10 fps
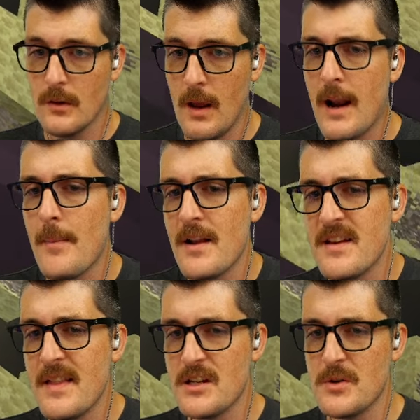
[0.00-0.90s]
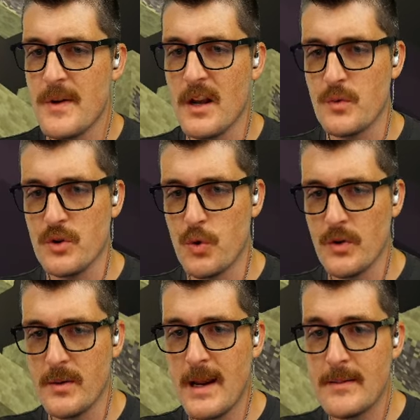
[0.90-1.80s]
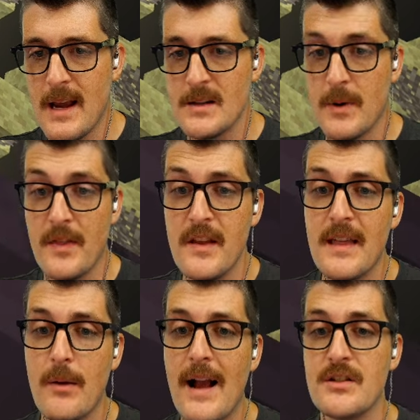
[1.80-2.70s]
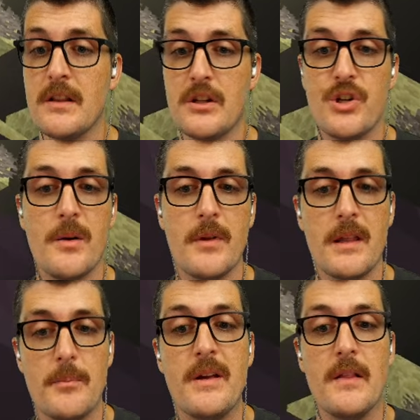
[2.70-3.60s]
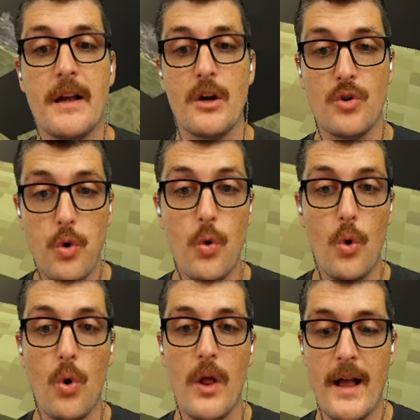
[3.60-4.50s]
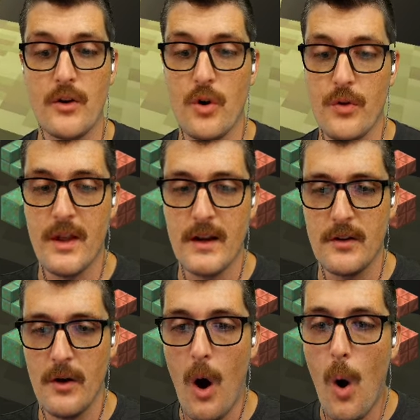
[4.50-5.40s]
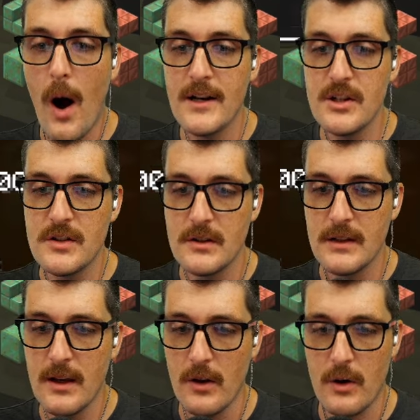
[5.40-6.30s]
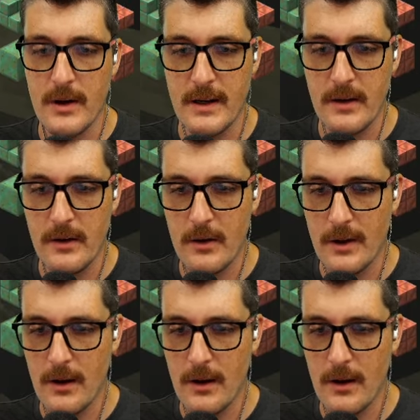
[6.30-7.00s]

And I'm not saying that just because we're short than name tags, but I think that would actually legitimately be, like, a cool and good to... Oh, I just killed... Oh, no, I didn't kill it. Okay.